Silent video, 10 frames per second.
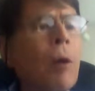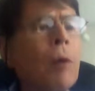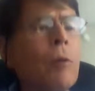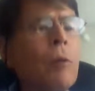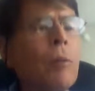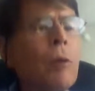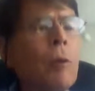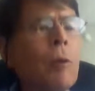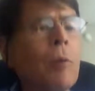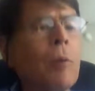you familiar
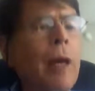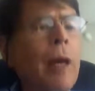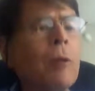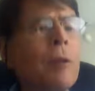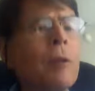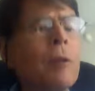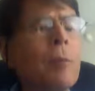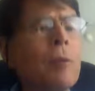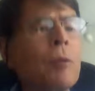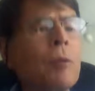with the pattern system?
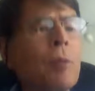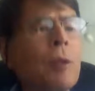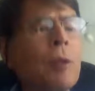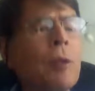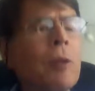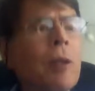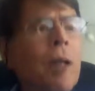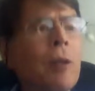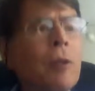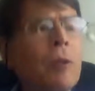So please click
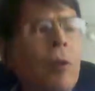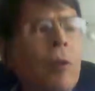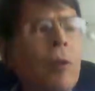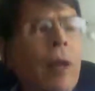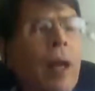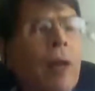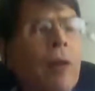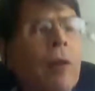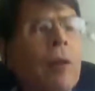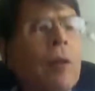yes or no for that.